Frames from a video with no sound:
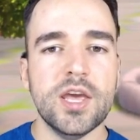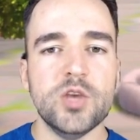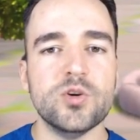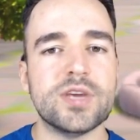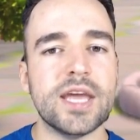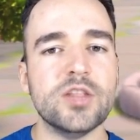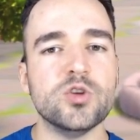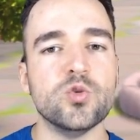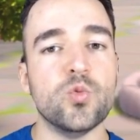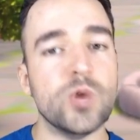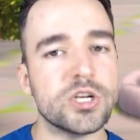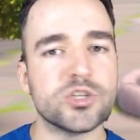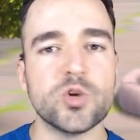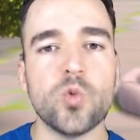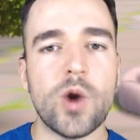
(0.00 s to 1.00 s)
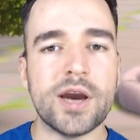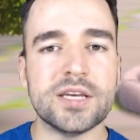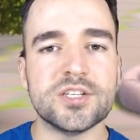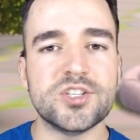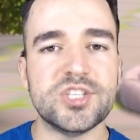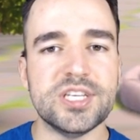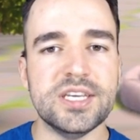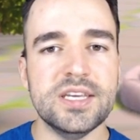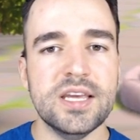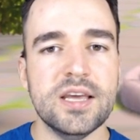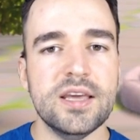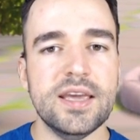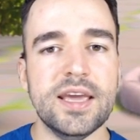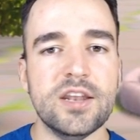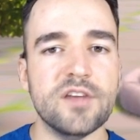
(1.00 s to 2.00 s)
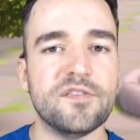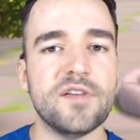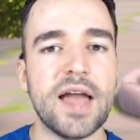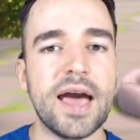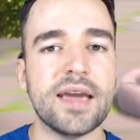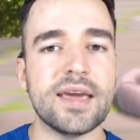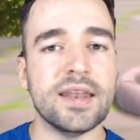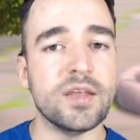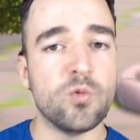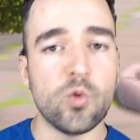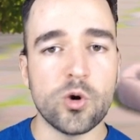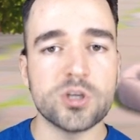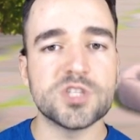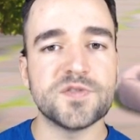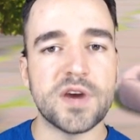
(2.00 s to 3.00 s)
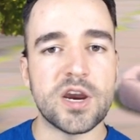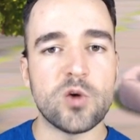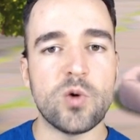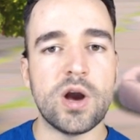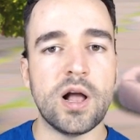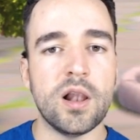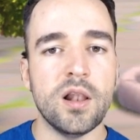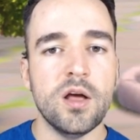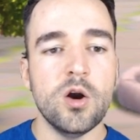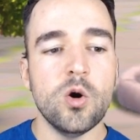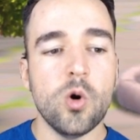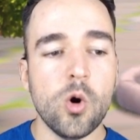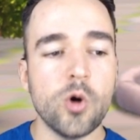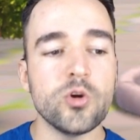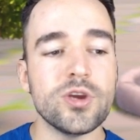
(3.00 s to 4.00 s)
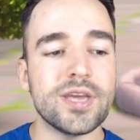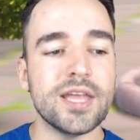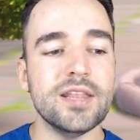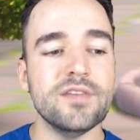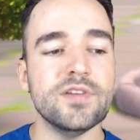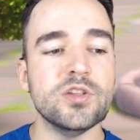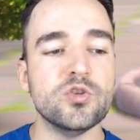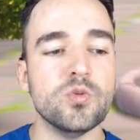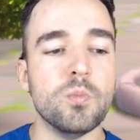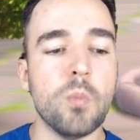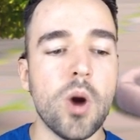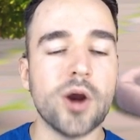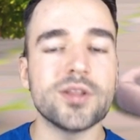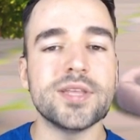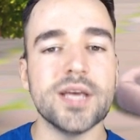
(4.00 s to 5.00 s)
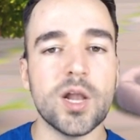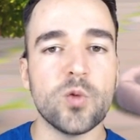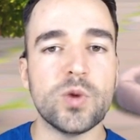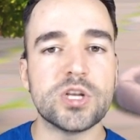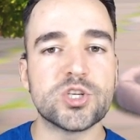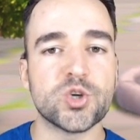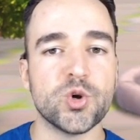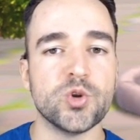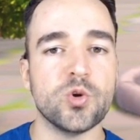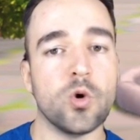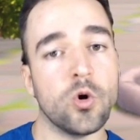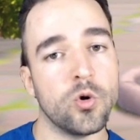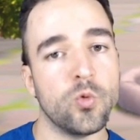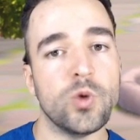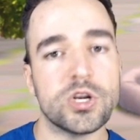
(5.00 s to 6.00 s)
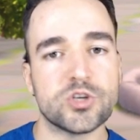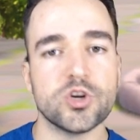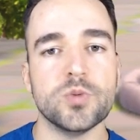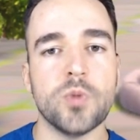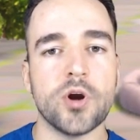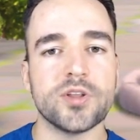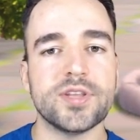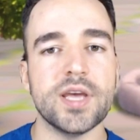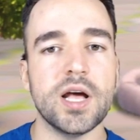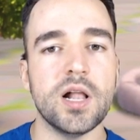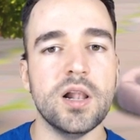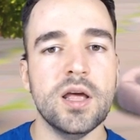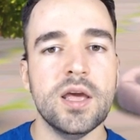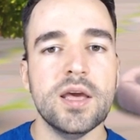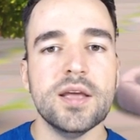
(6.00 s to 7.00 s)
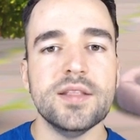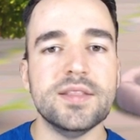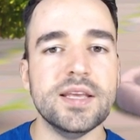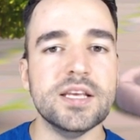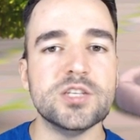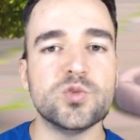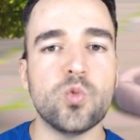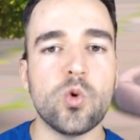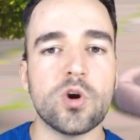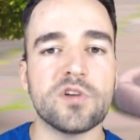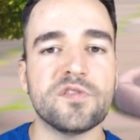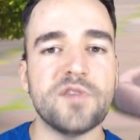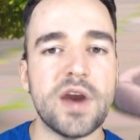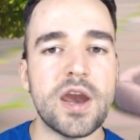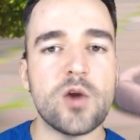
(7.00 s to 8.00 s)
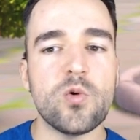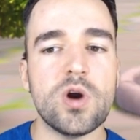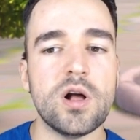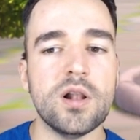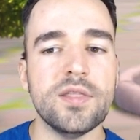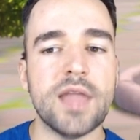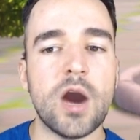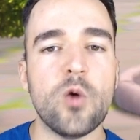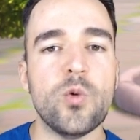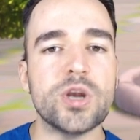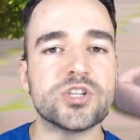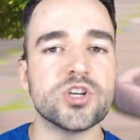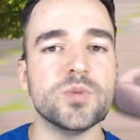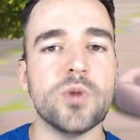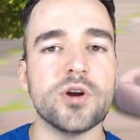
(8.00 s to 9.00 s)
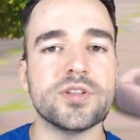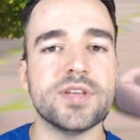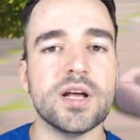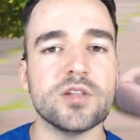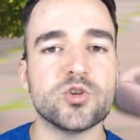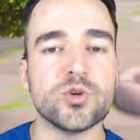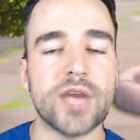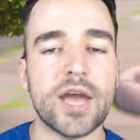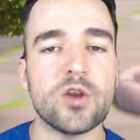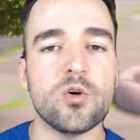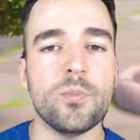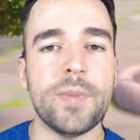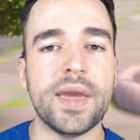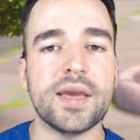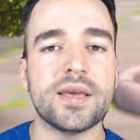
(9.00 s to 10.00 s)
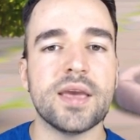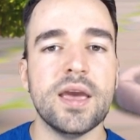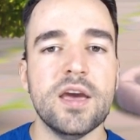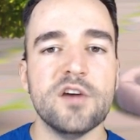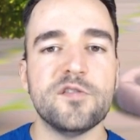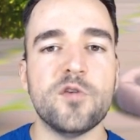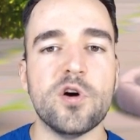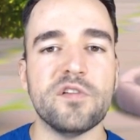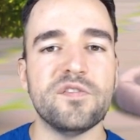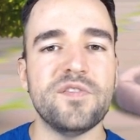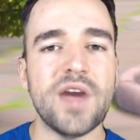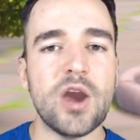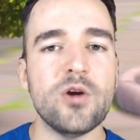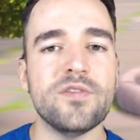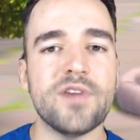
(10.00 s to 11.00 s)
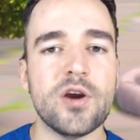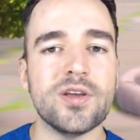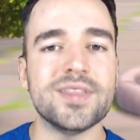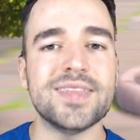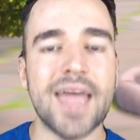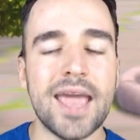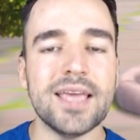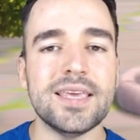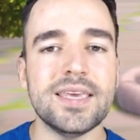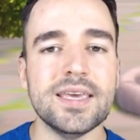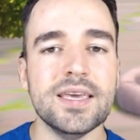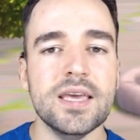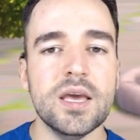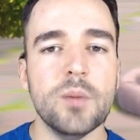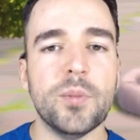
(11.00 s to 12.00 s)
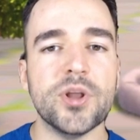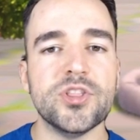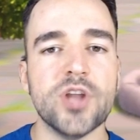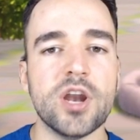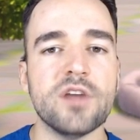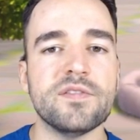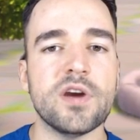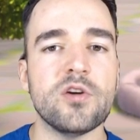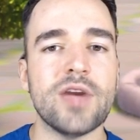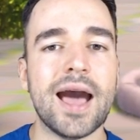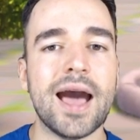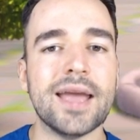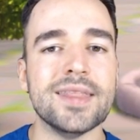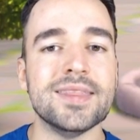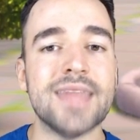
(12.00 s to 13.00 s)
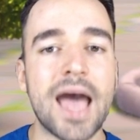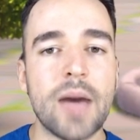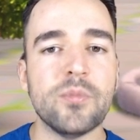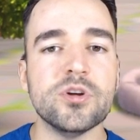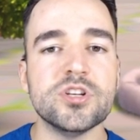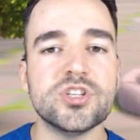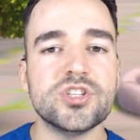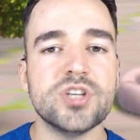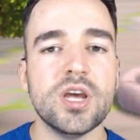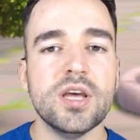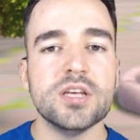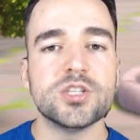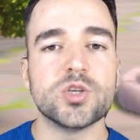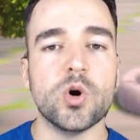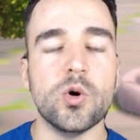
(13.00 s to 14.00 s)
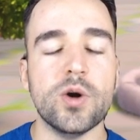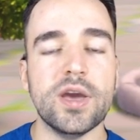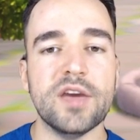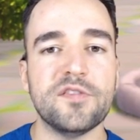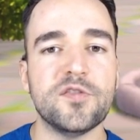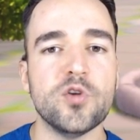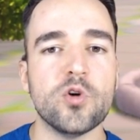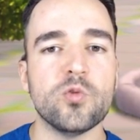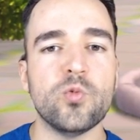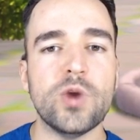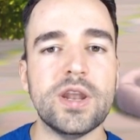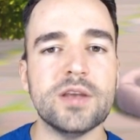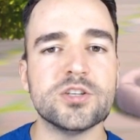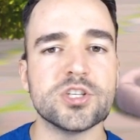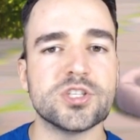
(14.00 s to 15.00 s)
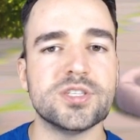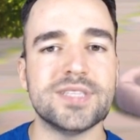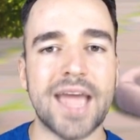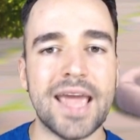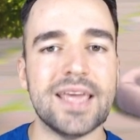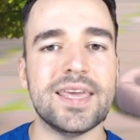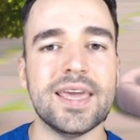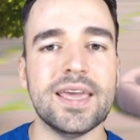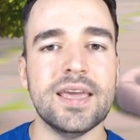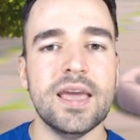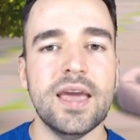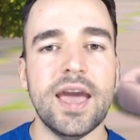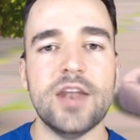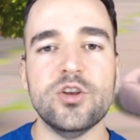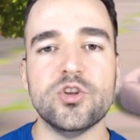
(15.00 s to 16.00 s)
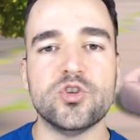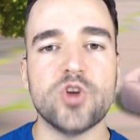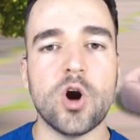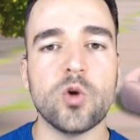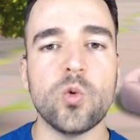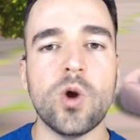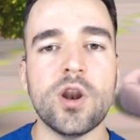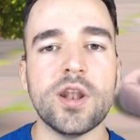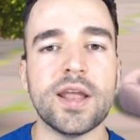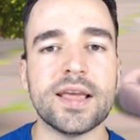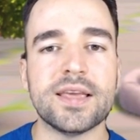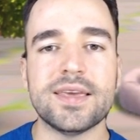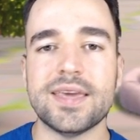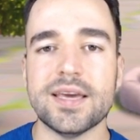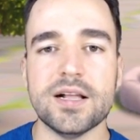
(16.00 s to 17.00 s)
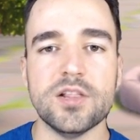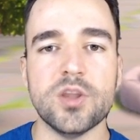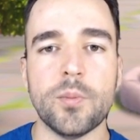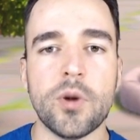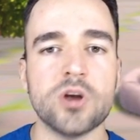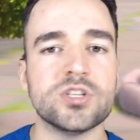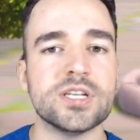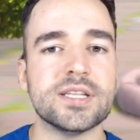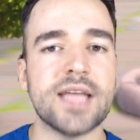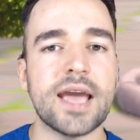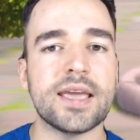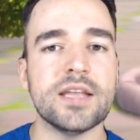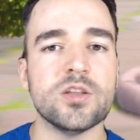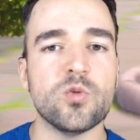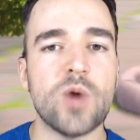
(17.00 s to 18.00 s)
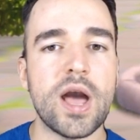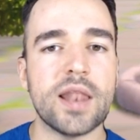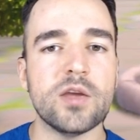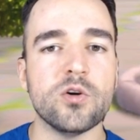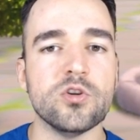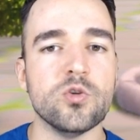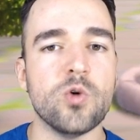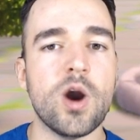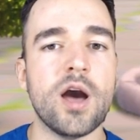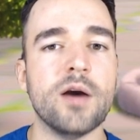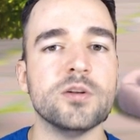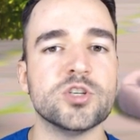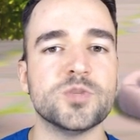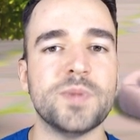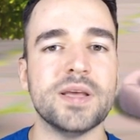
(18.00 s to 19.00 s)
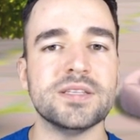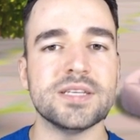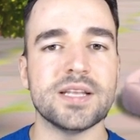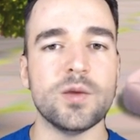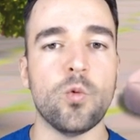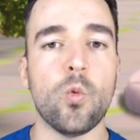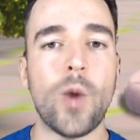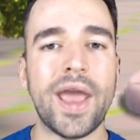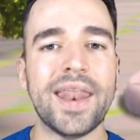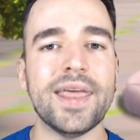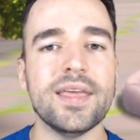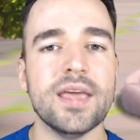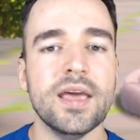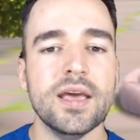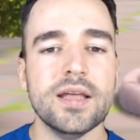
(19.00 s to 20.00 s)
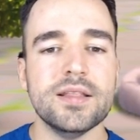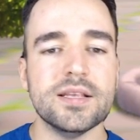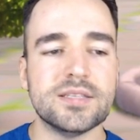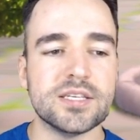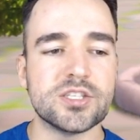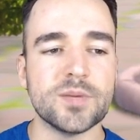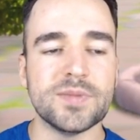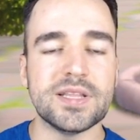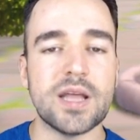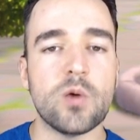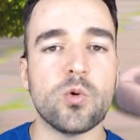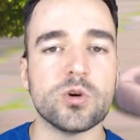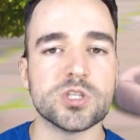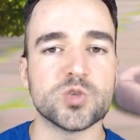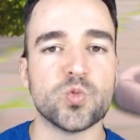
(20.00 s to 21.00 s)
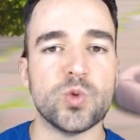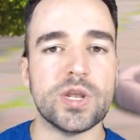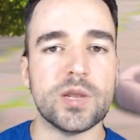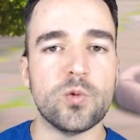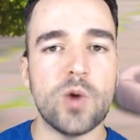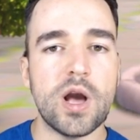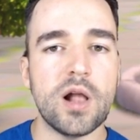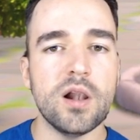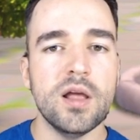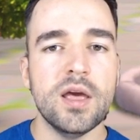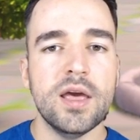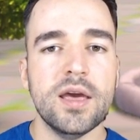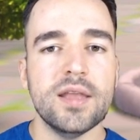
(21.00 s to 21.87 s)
You can do Richard YSG in a flag, and it works very well. Or you can even do Martel Richard or Richard Martel. These work very well. Now, Richard Martel together make for a very tanky, but not a very high damage. So if you're really just tanking and you don't want to like kill the march attacking the rally, or you are just basically waiting, this is something that works really well.